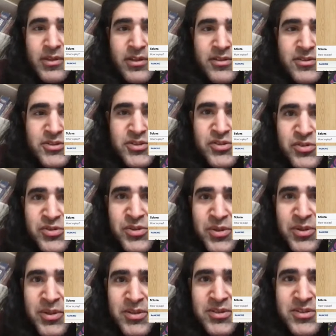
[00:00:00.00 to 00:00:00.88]
Just
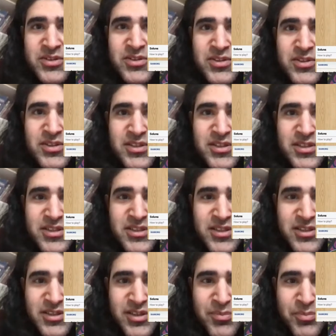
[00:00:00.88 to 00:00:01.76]
got
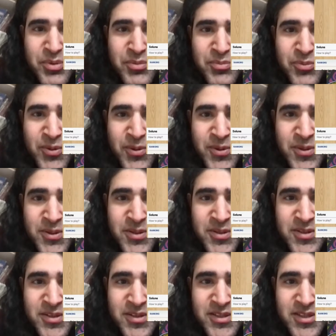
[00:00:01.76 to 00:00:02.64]
a couple more